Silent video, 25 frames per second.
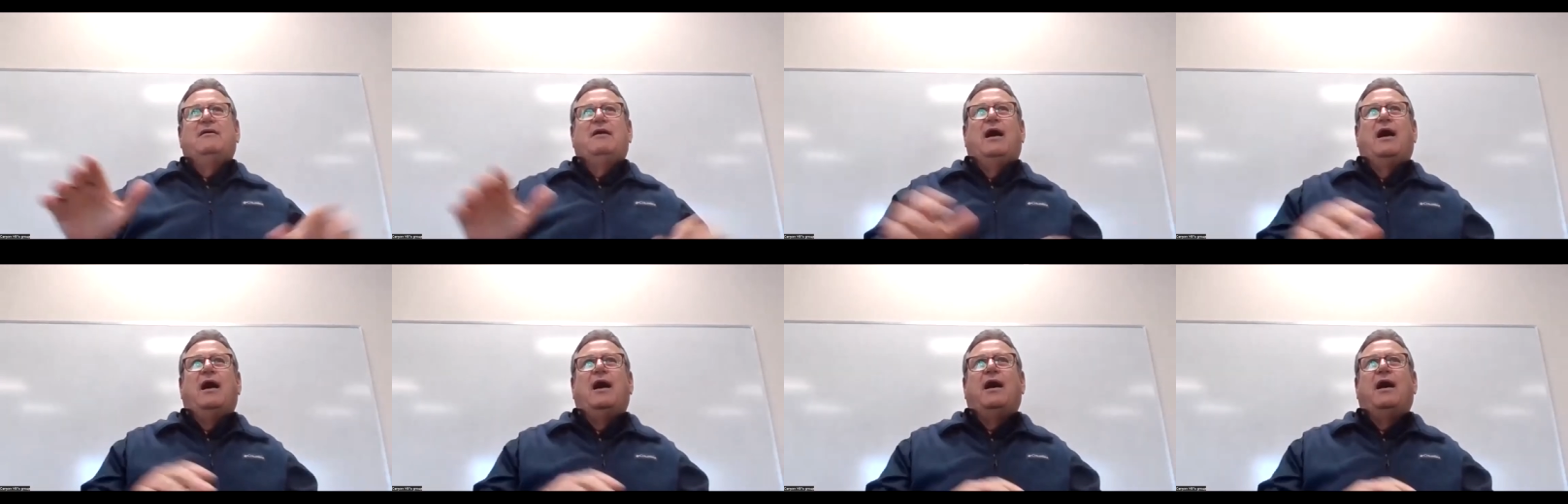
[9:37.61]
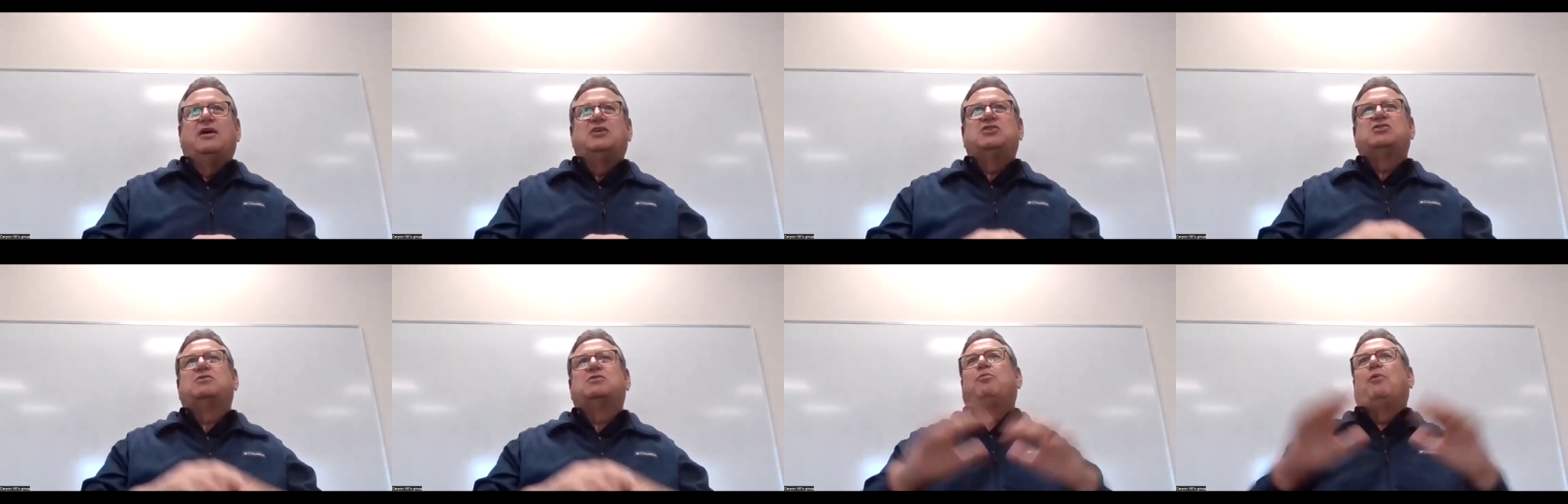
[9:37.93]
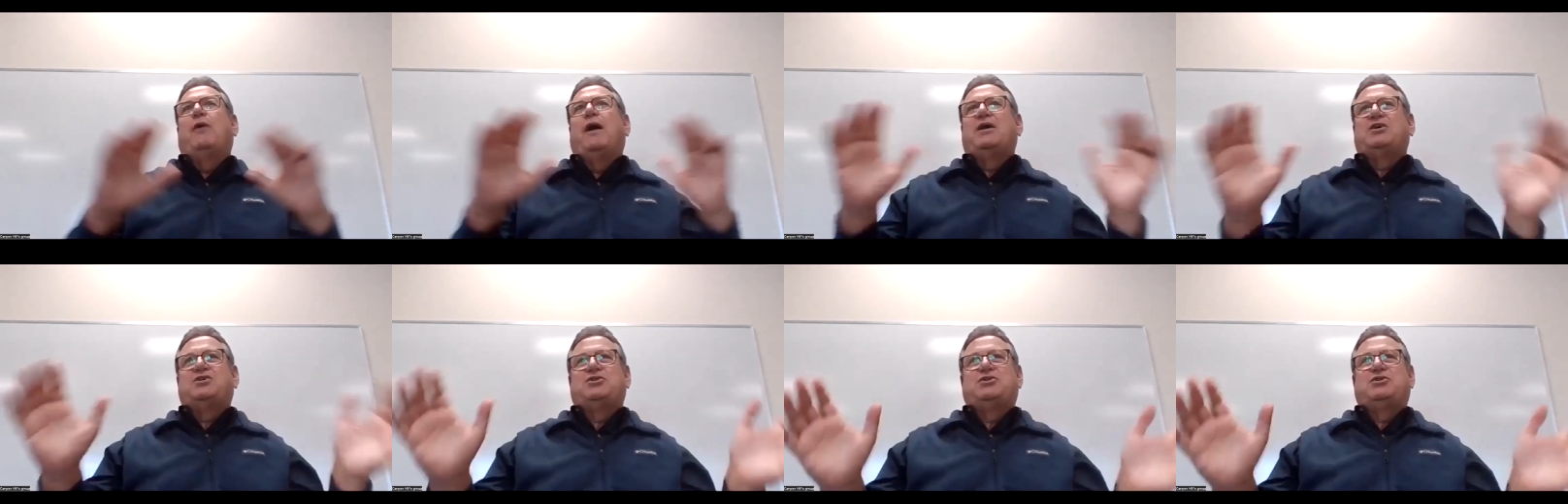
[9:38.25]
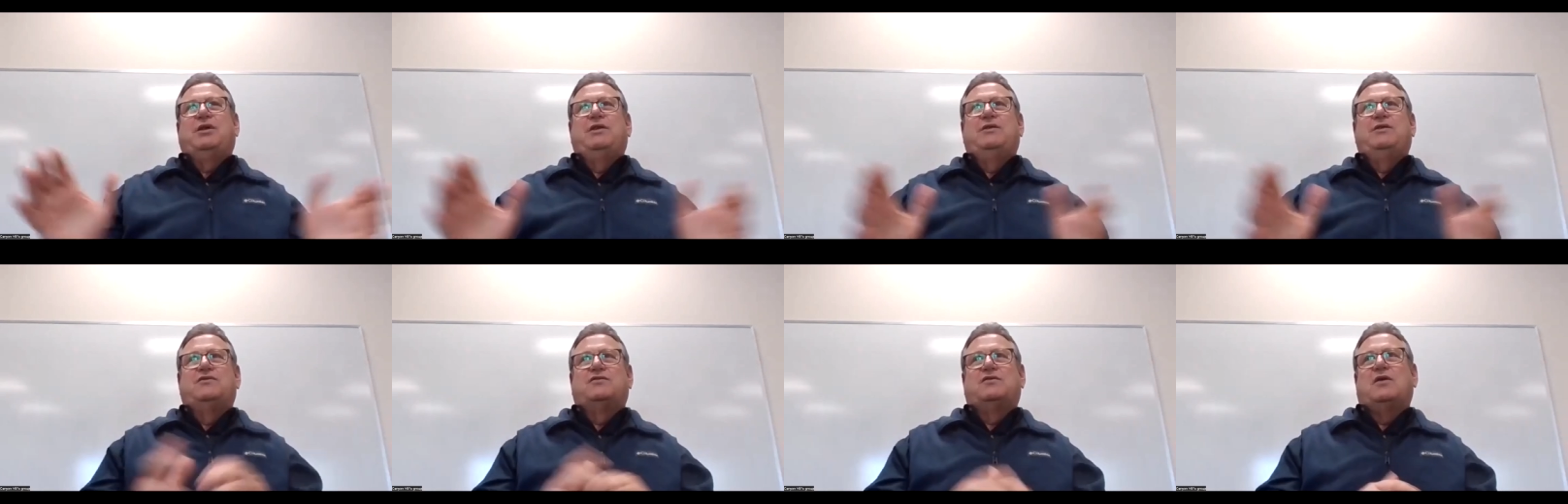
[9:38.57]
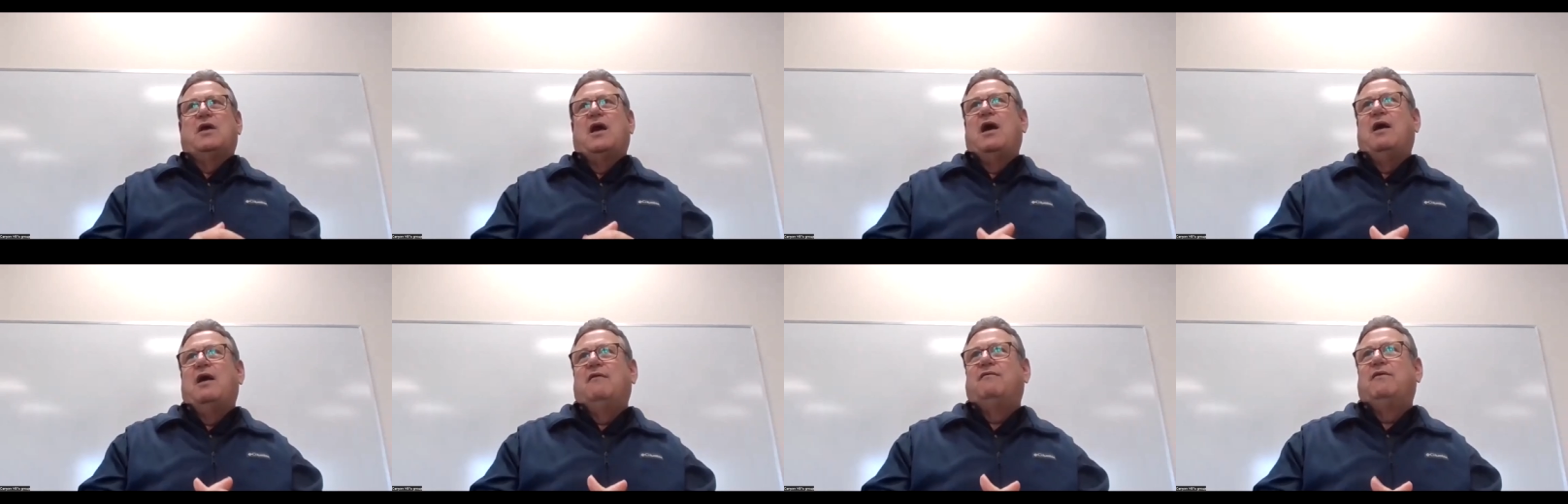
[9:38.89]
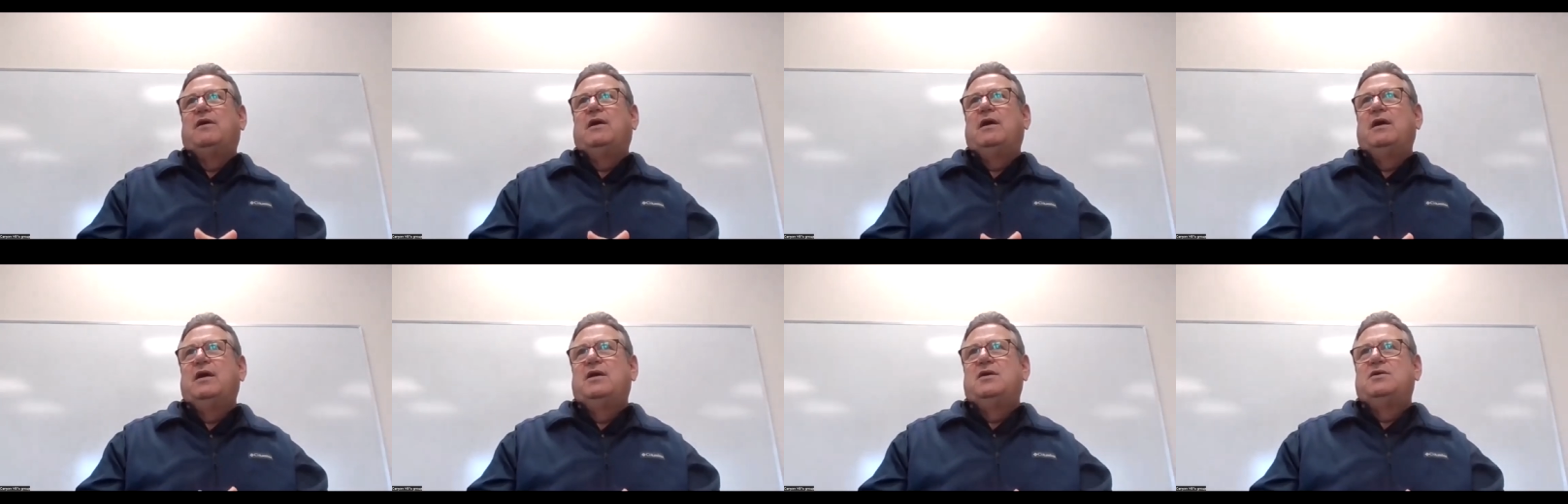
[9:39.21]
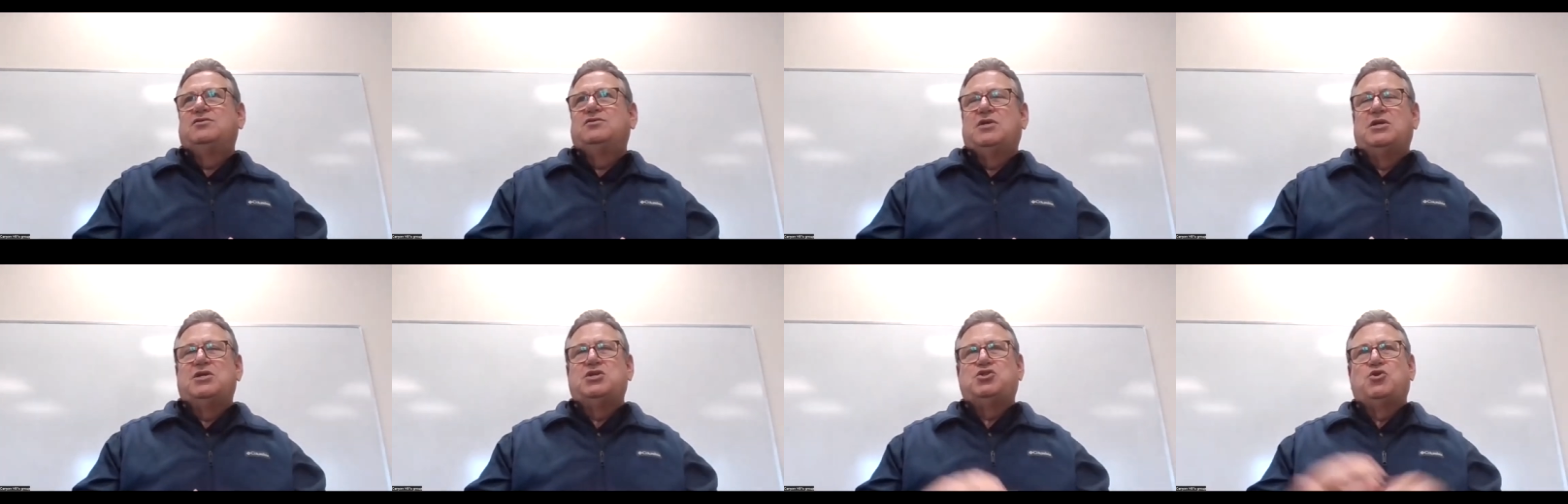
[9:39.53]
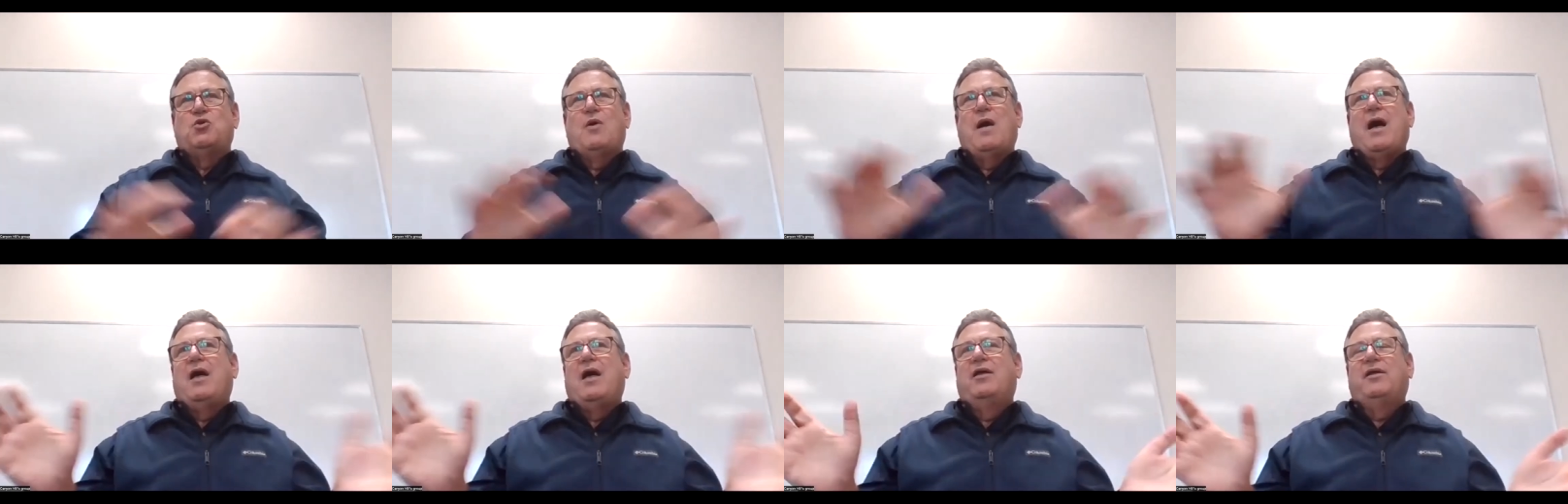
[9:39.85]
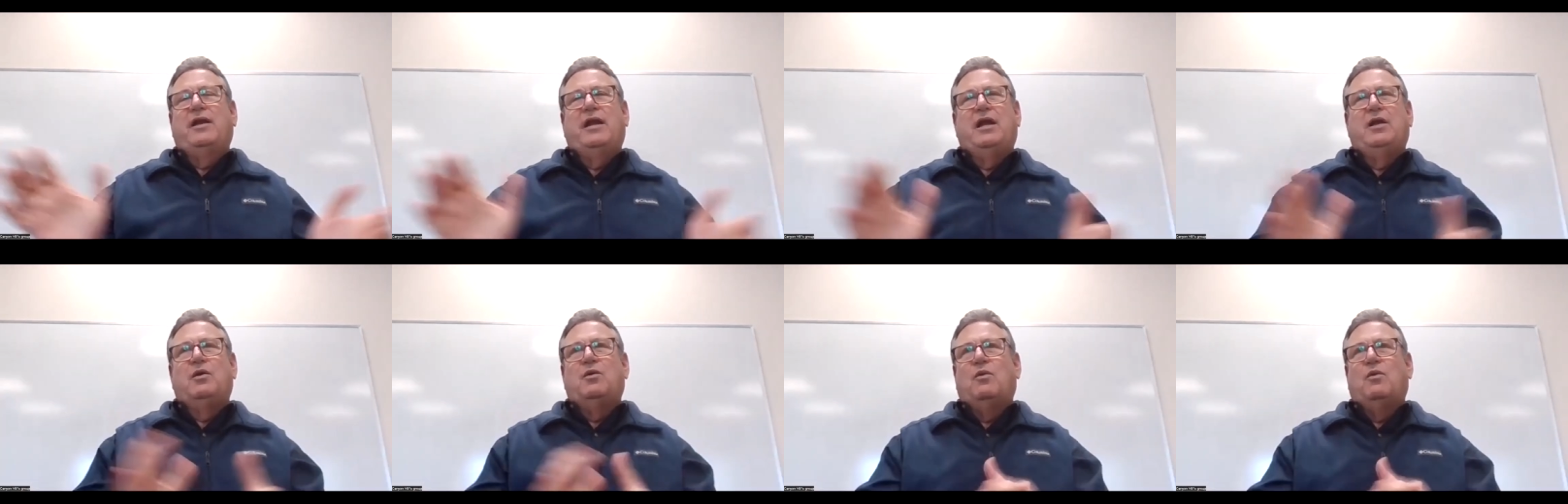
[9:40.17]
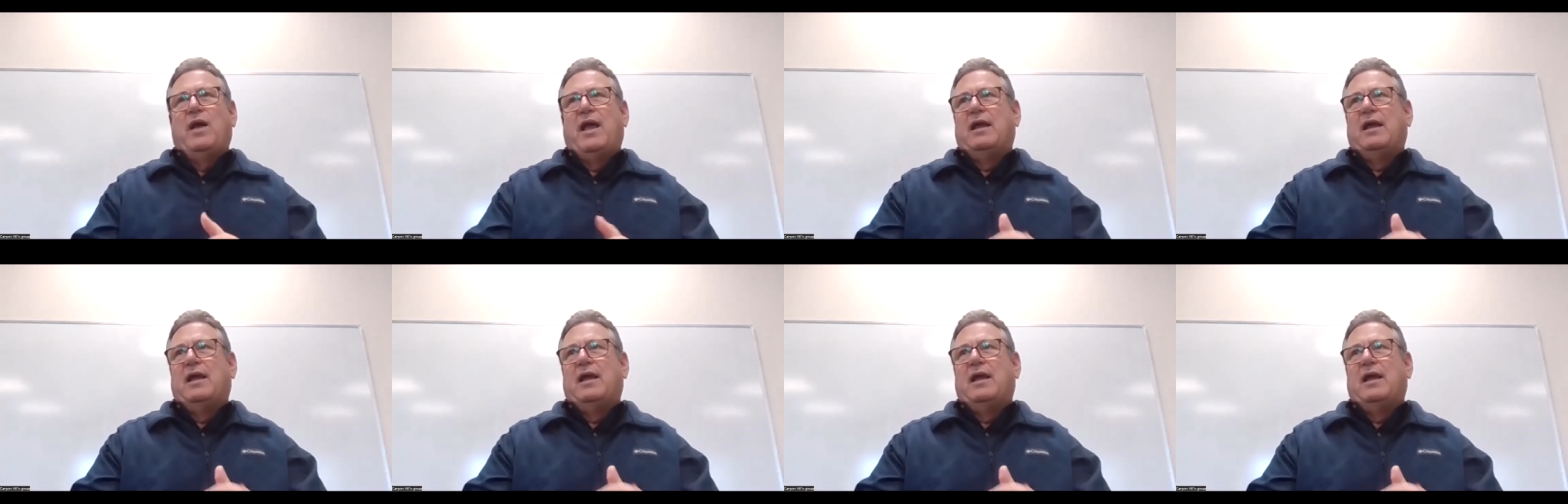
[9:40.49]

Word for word: uh, expressions of sensuality and,